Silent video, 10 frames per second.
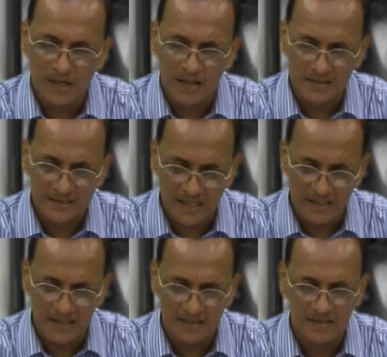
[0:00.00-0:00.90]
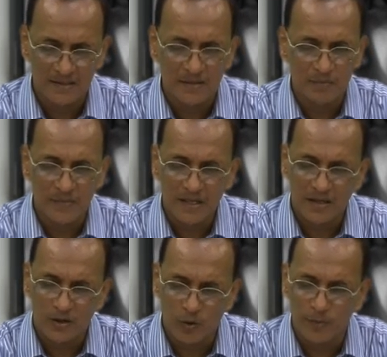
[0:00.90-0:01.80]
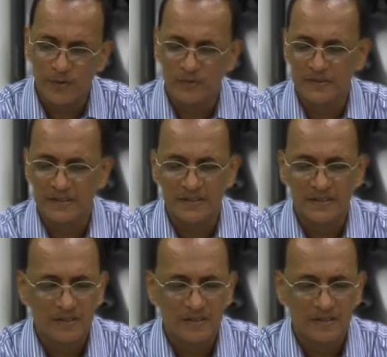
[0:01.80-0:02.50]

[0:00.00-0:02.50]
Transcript: us and then make a copy of it,